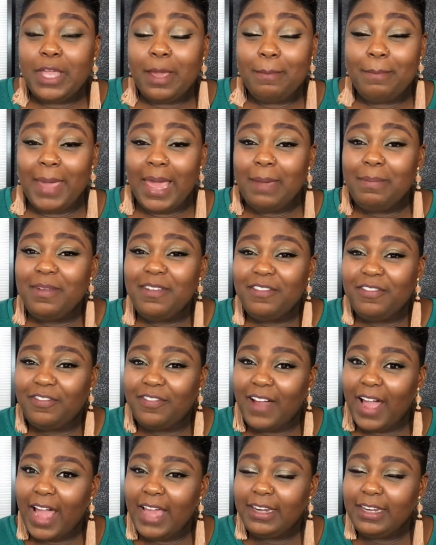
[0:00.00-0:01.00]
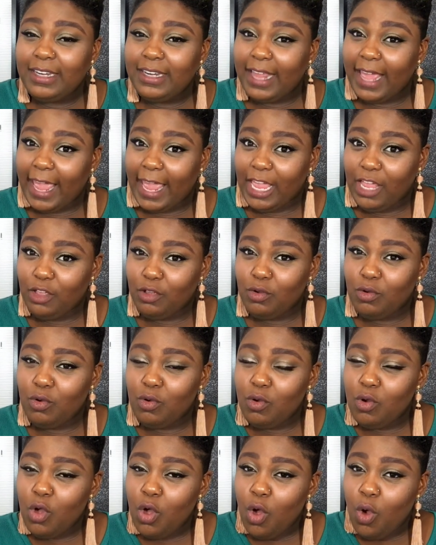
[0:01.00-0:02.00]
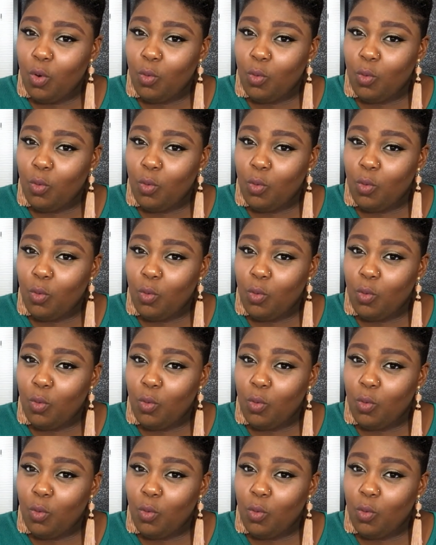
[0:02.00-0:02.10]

Maybe find an angle